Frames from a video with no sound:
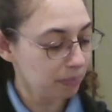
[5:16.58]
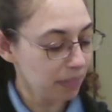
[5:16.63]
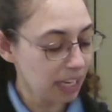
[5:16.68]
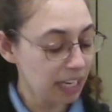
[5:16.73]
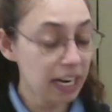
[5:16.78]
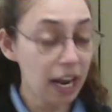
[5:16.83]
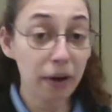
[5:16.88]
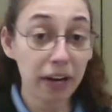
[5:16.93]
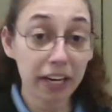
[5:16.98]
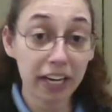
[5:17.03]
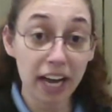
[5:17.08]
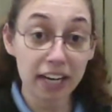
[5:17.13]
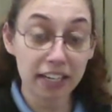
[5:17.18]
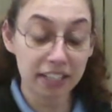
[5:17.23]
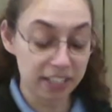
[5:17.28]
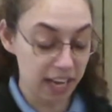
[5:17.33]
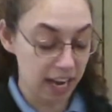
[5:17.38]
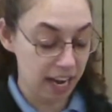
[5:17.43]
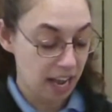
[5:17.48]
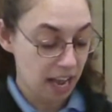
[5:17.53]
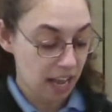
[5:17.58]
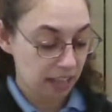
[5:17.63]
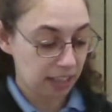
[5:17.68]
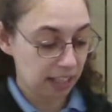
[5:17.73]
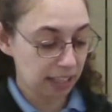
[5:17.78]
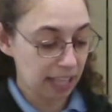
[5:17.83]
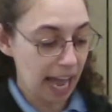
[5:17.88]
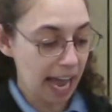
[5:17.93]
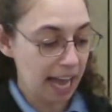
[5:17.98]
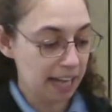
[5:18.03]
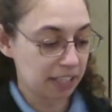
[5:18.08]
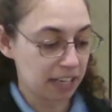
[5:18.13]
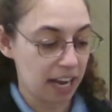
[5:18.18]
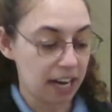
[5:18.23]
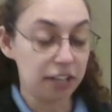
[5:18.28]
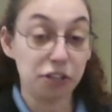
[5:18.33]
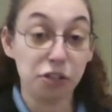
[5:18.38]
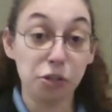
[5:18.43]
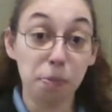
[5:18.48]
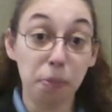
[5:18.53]
Now, I got to say, the last
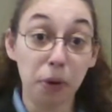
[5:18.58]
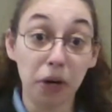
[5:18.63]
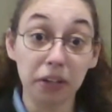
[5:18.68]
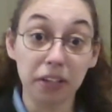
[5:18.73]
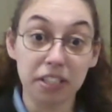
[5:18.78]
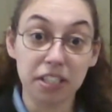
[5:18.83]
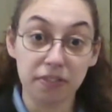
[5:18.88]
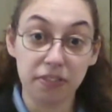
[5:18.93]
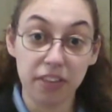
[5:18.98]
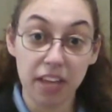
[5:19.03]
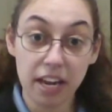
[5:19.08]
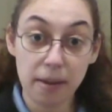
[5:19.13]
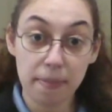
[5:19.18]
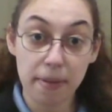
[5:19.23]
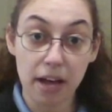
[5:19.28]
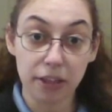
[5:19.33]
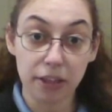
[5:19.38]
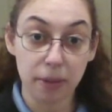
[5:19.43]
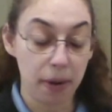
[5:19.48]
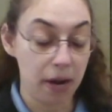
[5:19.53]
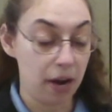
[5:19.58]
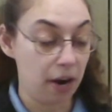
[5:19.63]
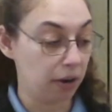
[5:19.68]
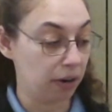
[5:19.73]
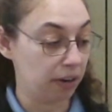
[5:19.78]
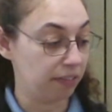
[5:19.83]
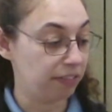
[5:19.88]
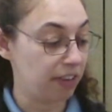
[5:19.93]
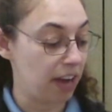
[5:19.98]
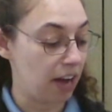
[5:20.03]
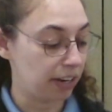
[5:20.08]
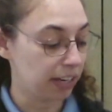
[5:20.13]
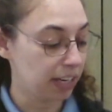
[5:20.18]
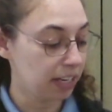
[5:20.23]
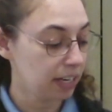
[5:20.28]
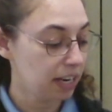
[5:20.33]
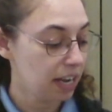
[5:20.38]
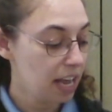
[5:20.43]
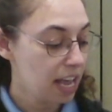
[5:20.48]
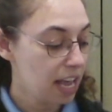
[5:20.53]
kind of superlative thing about the peregrine
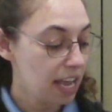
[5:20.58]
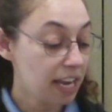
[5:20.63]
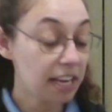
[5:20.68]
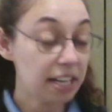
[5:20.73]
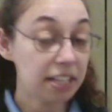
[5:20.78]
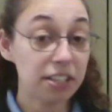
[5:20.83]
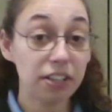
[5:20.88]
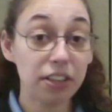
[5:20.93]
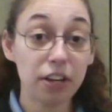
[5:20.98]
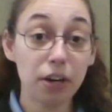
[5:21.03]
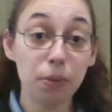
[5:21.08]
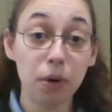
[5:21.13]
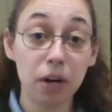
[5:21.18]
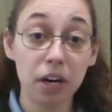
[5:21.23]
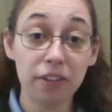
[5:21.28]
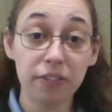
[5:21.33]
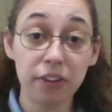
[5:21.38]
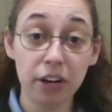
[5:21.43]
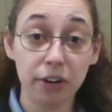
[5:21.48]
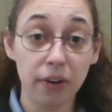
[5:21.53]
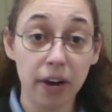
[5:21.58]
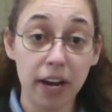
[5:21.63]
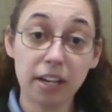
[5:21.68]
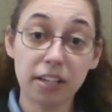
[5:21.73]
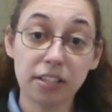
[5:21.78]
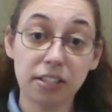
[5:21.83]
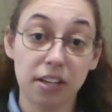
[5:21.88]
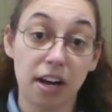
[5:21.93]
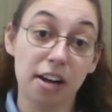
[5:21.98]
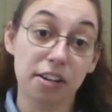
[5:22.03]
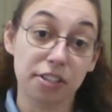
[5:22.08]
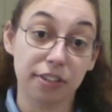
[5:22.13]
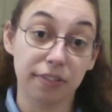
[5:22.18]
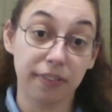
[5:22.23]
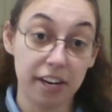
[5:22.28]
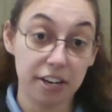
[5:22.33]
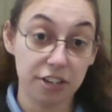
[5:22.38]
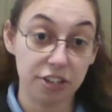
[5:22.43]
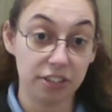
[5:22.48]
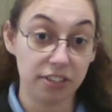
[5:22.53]
falcon is that they're one of our greatest
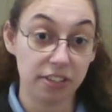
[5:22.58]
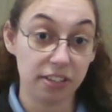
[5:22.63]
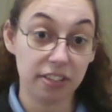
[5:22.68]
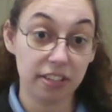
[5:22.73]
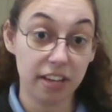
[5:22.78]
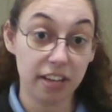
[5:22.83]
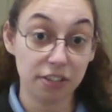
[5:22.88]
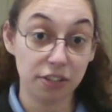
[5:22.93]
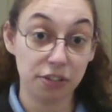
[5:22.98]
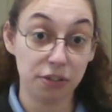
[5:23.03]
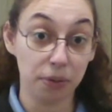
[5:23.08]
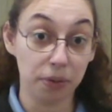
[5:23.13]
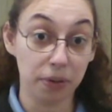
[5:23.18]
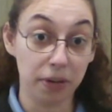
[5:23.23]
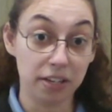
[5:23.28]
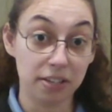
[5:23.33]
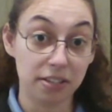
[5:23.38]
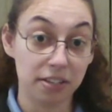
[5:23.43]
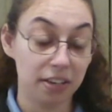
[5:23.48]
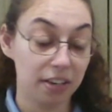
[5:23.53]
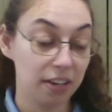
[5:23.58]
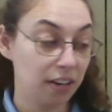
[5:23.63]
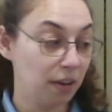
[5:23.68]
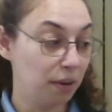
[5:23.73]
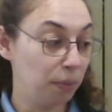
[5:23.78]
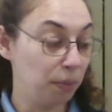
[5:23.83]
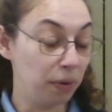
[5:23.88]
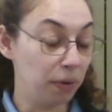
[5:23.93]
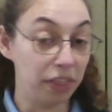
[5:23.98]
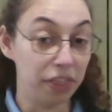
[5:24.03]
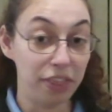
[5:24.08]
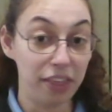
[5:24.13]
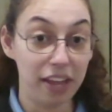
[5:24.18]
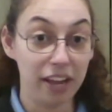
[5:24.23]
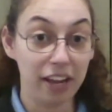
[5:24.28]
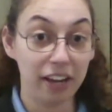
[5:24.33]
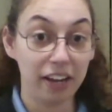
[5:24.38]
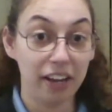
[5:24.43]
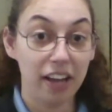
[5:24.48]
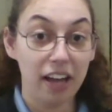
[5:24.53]
conservation success stories. One
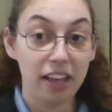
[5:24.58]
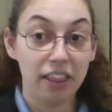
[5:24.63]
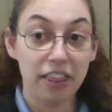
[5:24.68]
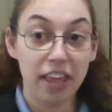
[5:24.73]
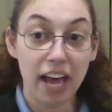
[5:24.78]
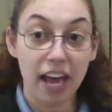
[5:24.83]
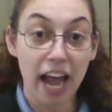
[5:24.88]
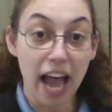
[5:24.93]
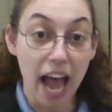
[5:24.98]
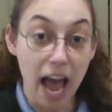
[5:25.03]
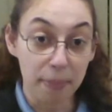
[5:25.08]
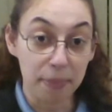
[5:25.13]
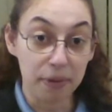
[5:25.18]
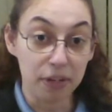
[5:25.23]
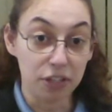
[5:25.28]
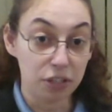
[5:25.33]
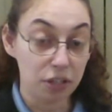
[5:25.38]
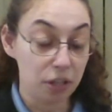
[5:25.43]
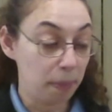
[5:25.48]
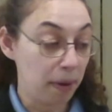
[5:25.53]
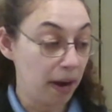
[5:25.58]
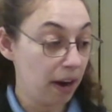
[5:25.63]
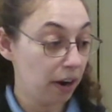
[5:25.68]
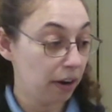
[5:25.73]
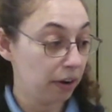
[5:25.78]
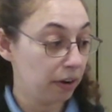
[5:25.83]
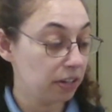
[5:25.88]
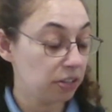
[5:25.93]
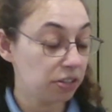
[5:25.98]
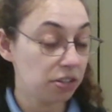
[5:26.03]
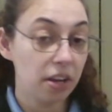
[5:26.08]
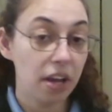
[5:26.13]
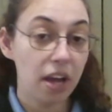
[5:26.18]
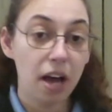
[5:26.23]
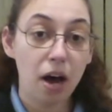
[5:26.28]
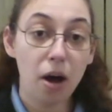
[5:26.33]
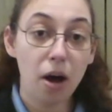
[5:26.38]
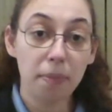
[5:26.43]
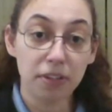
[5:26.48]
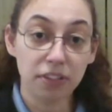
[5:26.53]
thing that happened to the peregrines
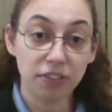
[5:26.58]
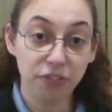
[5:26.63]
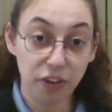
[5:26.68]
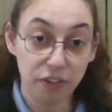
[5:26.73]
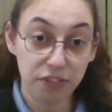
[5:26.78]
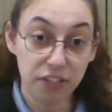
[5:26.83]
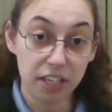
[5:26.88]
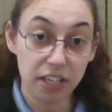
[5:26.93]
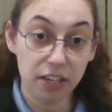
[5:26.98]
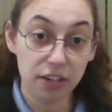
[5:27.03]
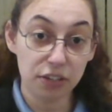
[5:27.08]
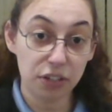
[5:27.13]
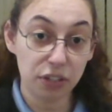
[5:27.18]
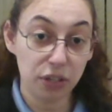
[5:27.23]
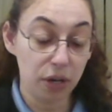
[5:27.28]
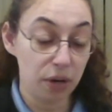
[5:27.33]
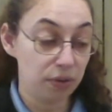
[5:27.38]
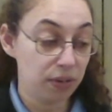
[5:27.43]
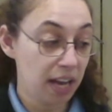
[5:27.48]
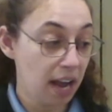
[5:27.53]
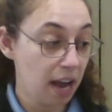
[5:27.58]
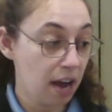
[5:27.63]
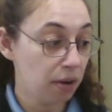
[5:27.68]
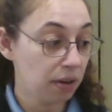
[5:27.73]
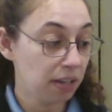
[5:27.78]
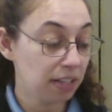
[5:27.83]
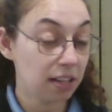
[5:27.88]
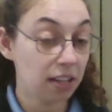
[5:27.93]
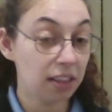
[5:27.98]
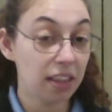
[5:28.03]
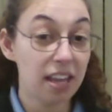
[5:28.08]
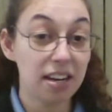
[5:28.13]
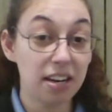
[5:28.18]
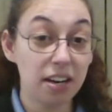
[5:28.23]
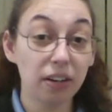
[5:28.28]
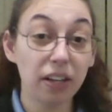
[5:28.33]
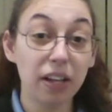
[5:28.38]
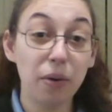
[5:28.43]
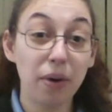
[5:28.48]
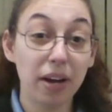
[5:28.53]
almost 50 years ago now is that they
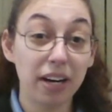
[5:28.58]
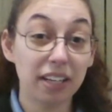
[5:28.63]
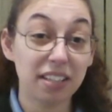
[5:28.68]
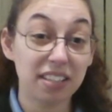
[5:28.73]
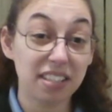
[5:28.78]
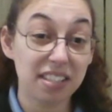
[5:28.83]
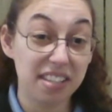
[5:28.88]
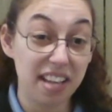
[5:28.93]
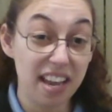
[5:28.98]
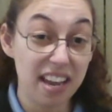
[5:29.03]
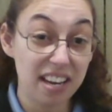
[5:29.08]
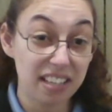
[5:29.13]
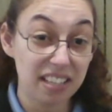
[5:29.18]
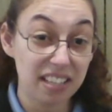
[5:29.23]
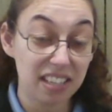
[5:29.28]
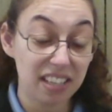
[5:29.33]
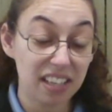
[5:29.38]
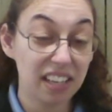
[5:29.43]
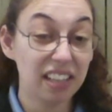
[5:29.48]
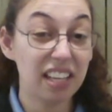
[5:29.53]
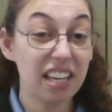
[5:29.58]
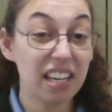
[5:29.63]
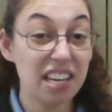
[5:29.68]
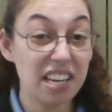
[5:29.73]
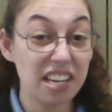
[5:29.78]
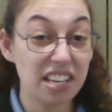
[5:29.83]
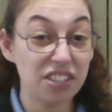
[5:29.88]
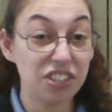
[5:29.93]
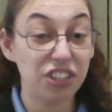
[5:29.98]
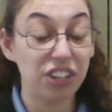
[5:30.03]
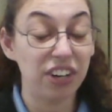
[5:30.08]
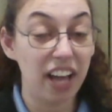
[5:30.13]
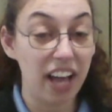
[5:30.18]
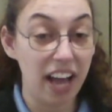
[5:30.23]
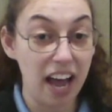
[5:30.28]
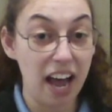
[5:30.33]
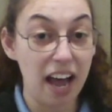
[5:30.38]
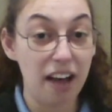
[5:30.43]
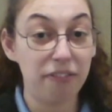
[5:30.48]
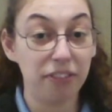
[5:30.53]
nearly went extinct in the eastern
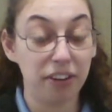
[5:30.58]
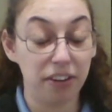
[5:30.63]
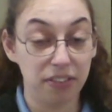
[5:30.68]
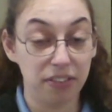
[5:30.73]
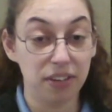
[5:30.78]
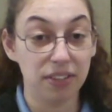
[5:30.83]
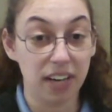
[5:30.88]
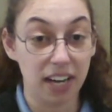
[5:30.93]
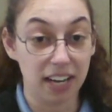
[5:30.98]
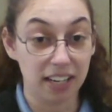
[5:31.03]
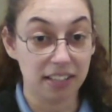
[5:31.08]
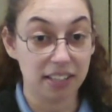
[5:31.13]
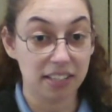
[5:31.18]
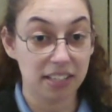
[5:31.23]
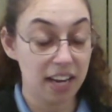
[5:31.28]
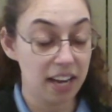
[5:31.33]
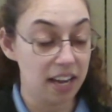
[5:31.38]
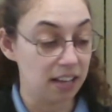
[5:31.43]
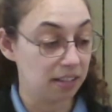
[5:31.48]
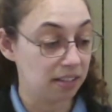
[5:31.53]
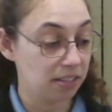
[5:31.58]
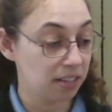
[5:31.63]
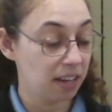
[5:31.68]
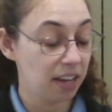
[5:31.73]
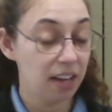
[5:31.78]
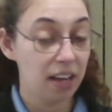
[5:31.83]
half of the United States.